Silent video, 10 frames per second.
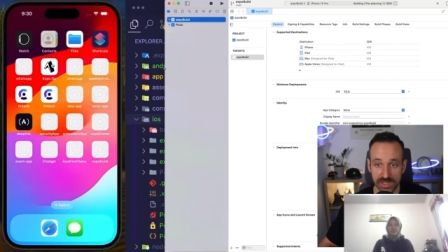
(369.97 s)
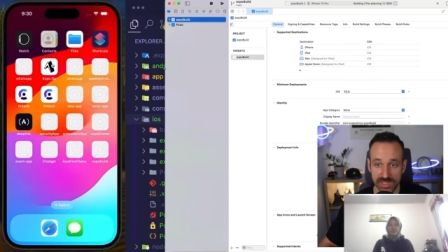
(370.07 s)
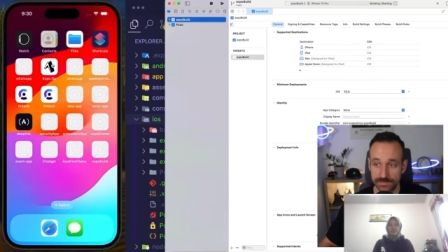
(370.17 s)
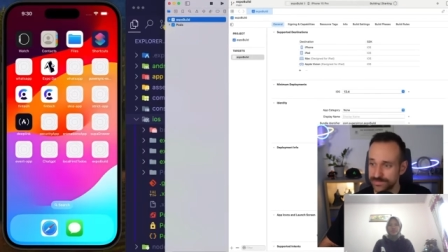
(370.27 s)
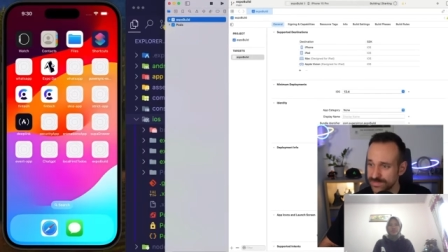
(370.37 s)

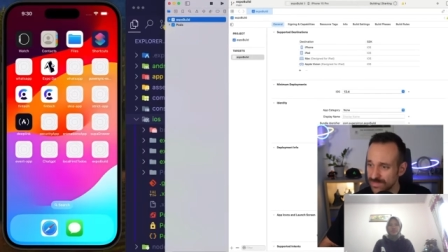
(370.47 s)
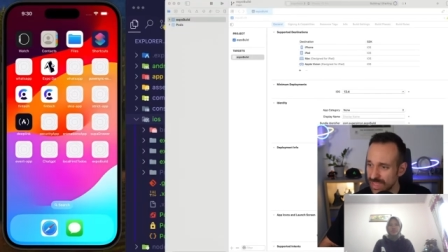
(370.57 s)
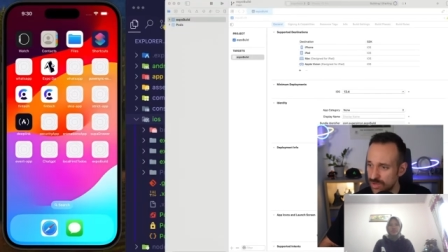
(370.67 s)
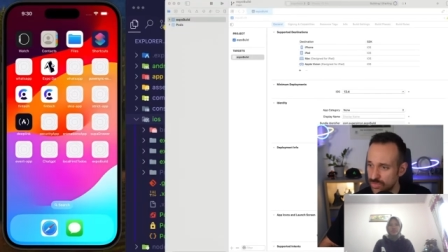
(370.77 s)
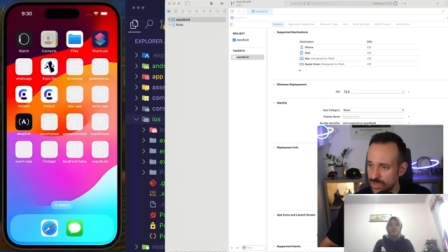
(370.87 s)
here.
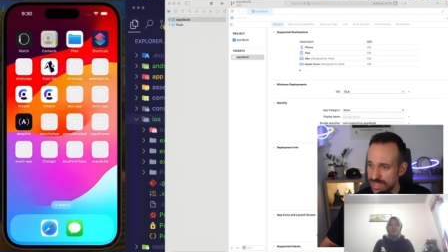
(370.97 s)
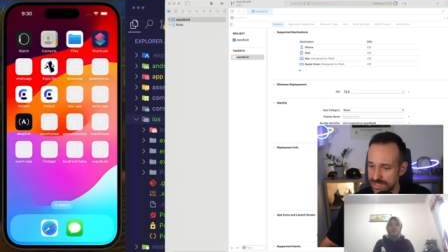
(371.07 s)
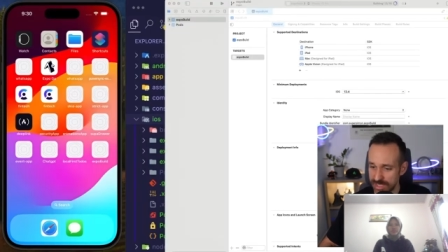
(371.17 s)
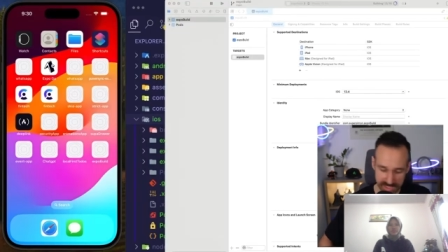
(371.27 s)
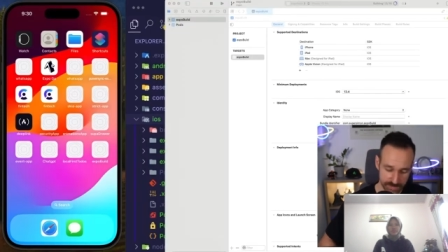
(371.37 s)
And of course, at the
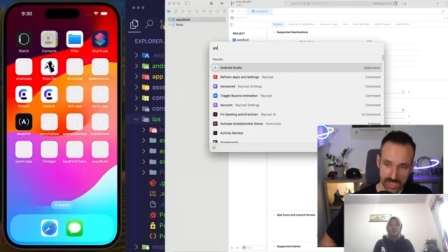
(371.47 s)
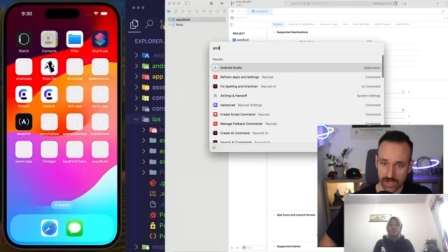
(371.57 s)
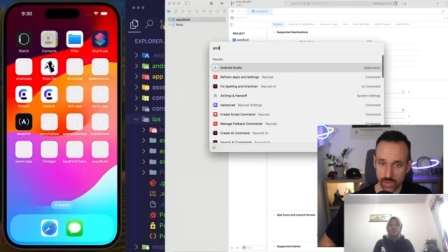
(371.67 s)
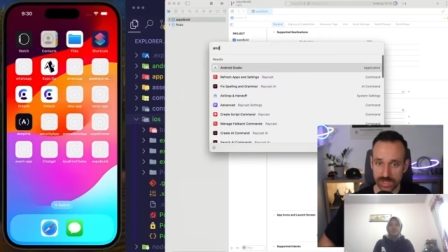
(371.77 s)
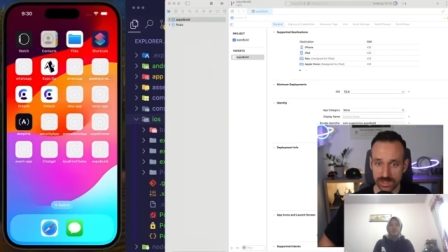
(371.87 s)
same time,
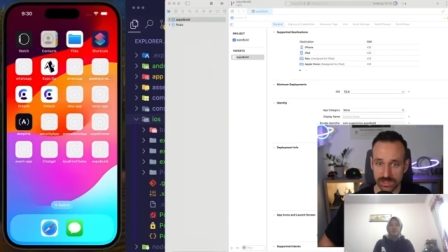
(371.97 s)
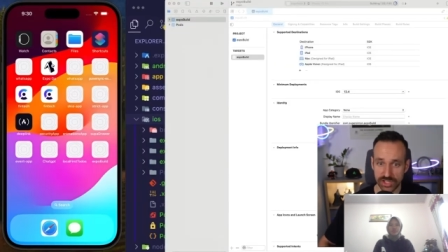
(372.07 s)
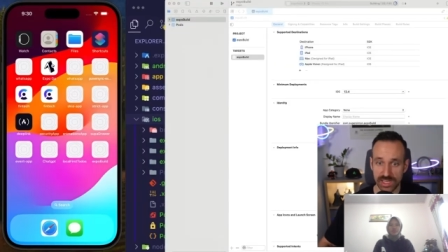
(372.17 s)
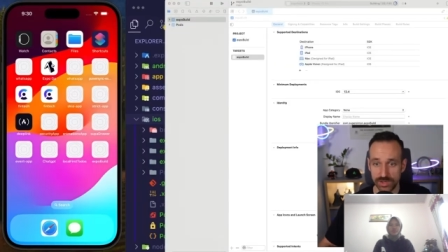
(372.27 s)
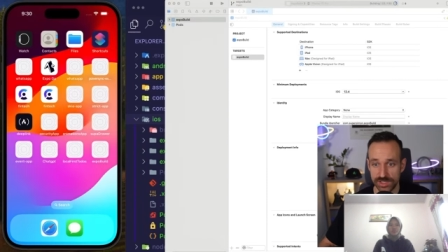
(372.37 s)
we could launch
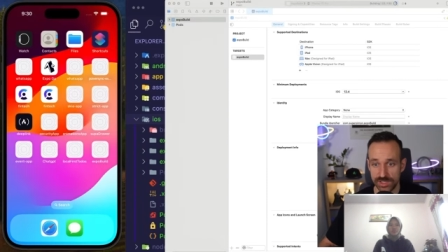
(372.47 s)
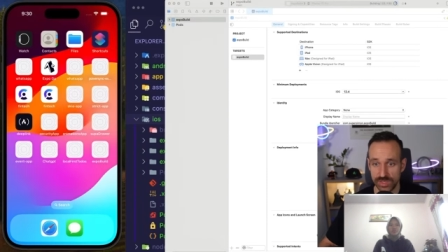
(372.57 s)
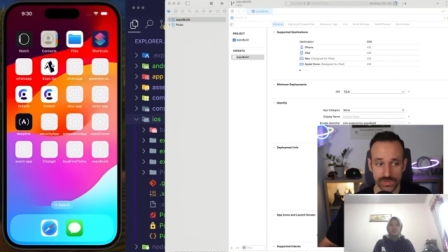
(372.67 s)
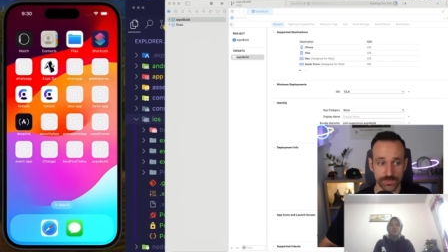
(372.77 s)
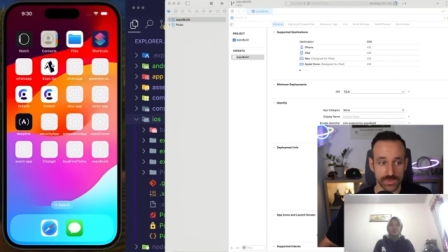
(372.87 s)
Android
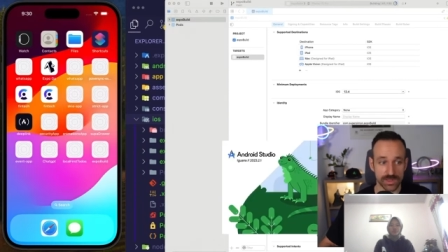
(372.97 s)
Studio,